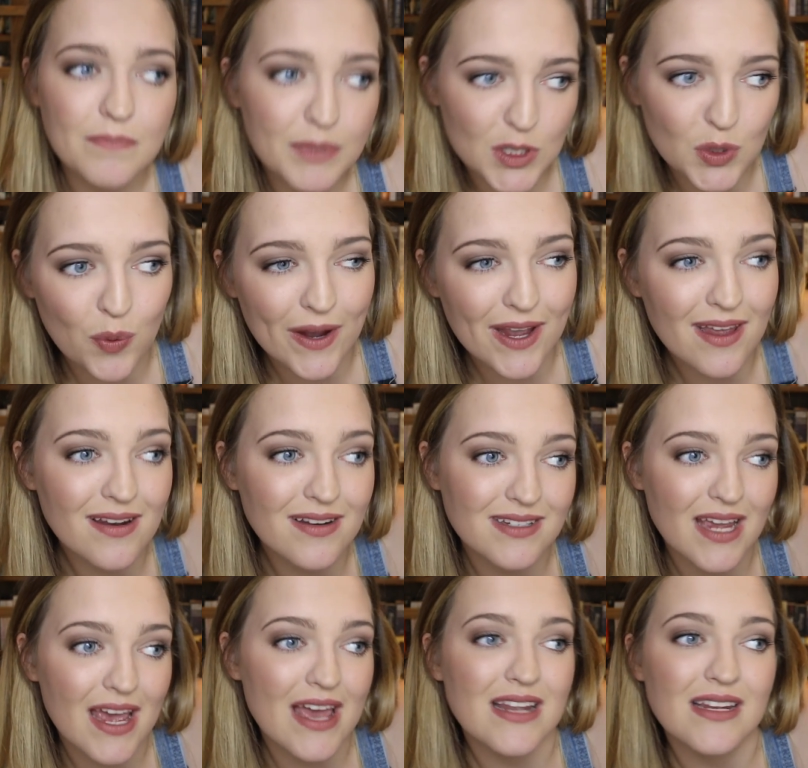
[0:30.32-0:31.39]
between
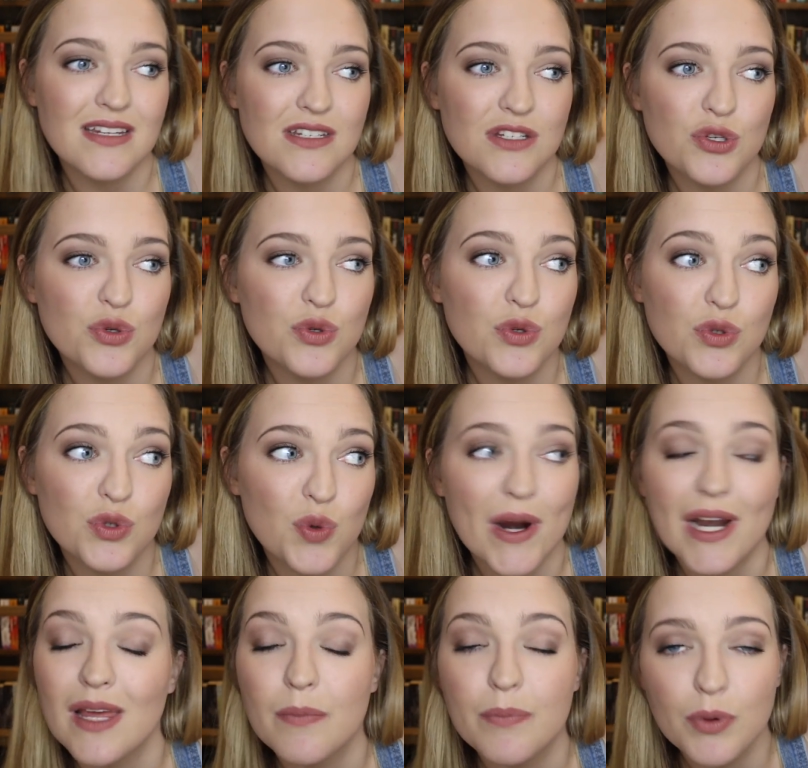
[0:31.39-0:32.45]
10 to
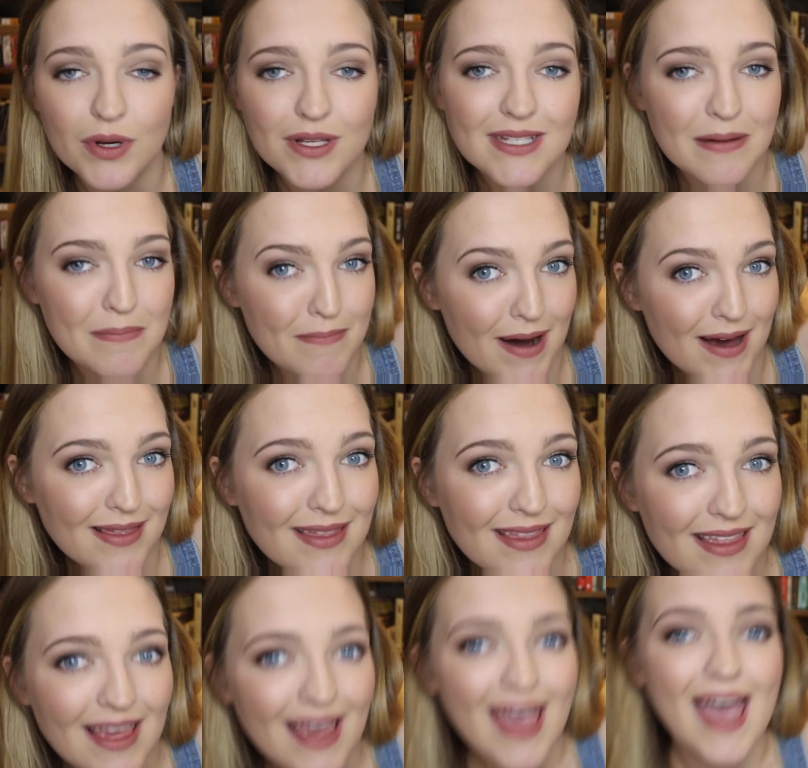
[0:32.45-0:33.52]
20 books a
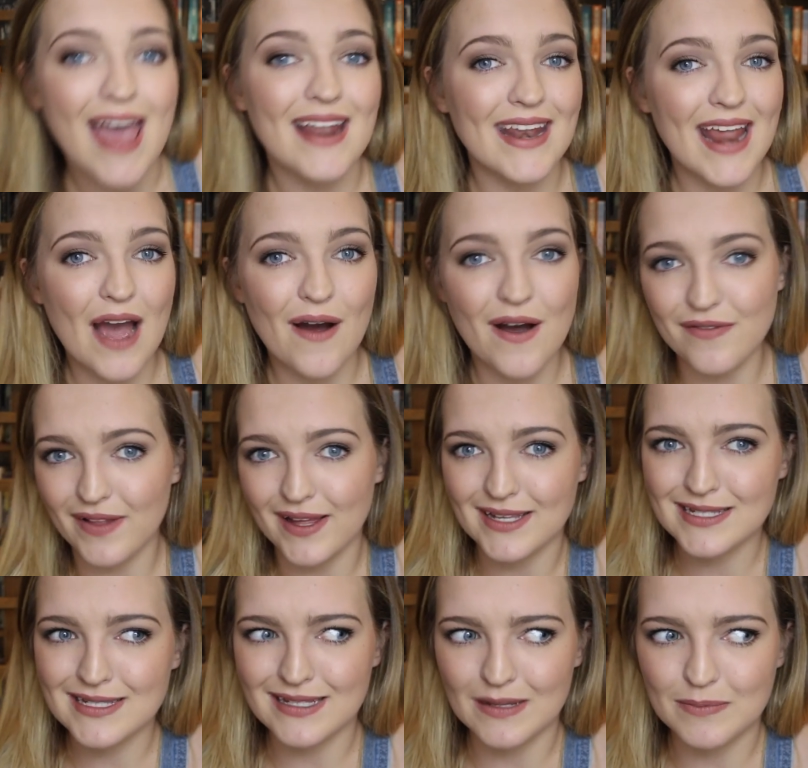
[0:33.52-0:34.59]
month, and now I've like
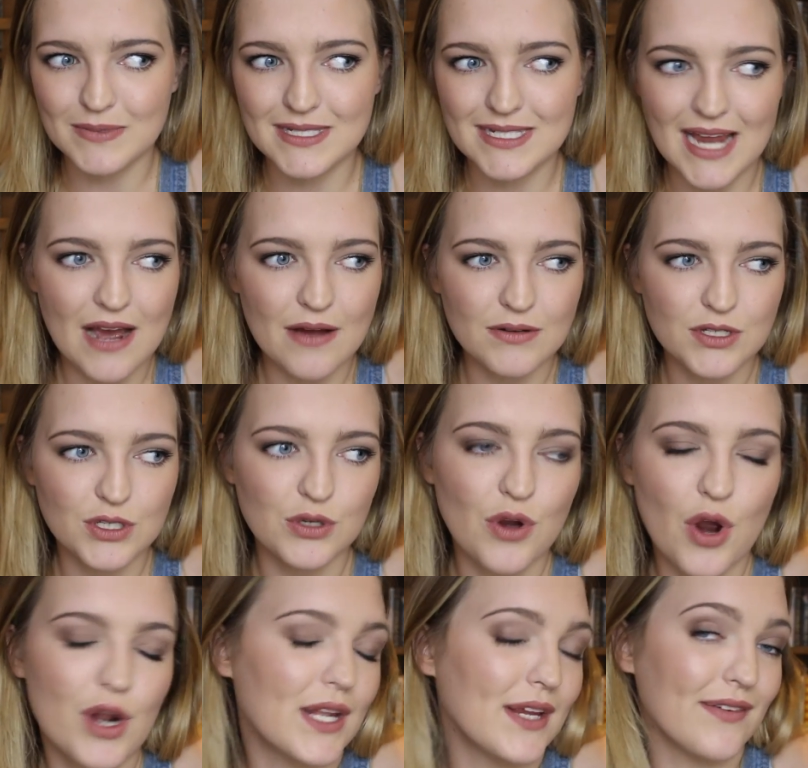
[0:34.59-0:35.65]
slipped down to
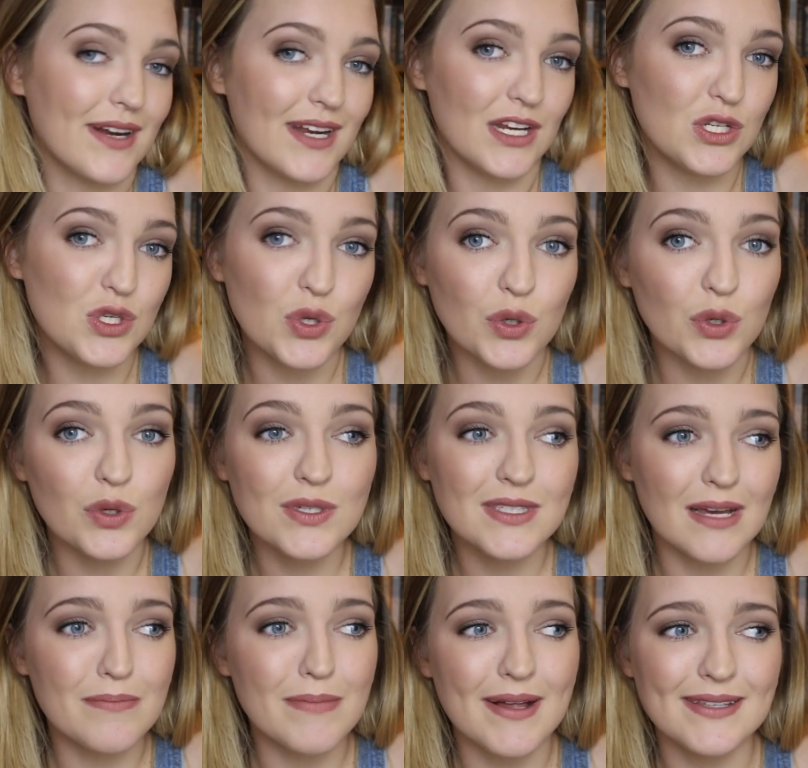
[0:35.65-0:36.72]
only reading two.
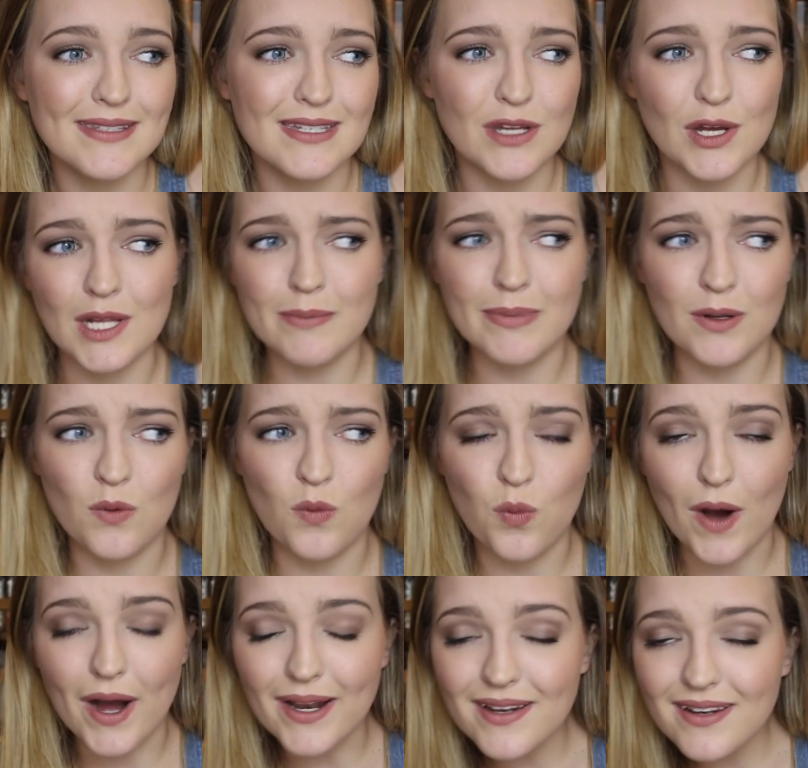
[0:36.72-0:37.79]
Some months it's only been
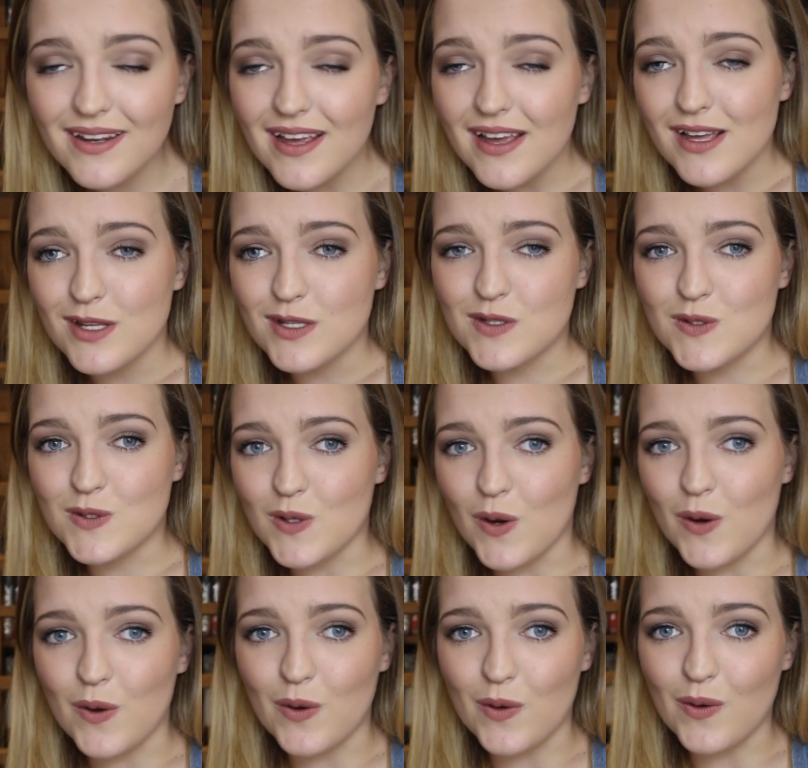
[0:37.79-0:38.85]
one.
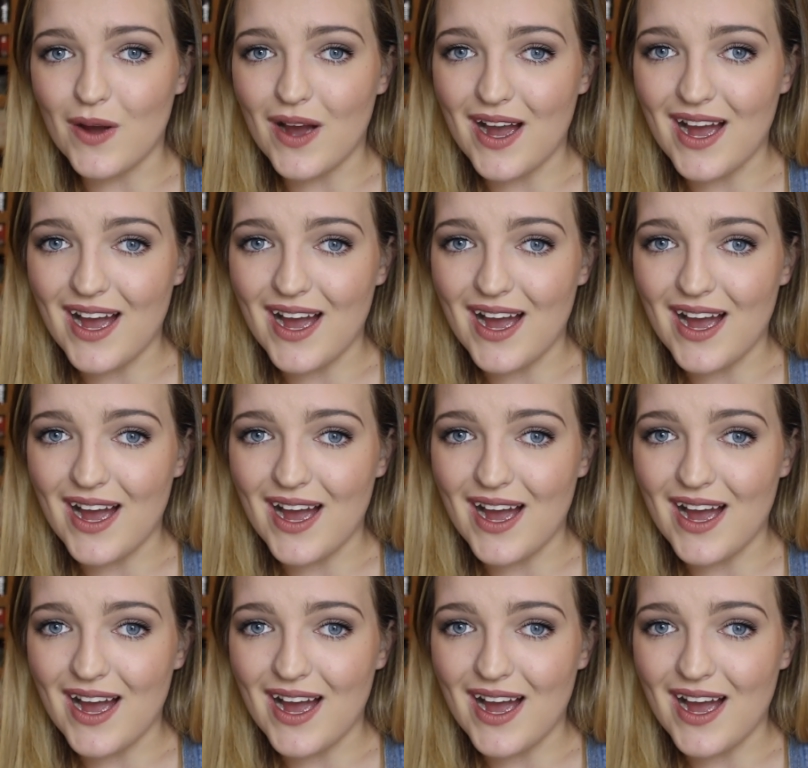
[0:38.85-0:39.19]
So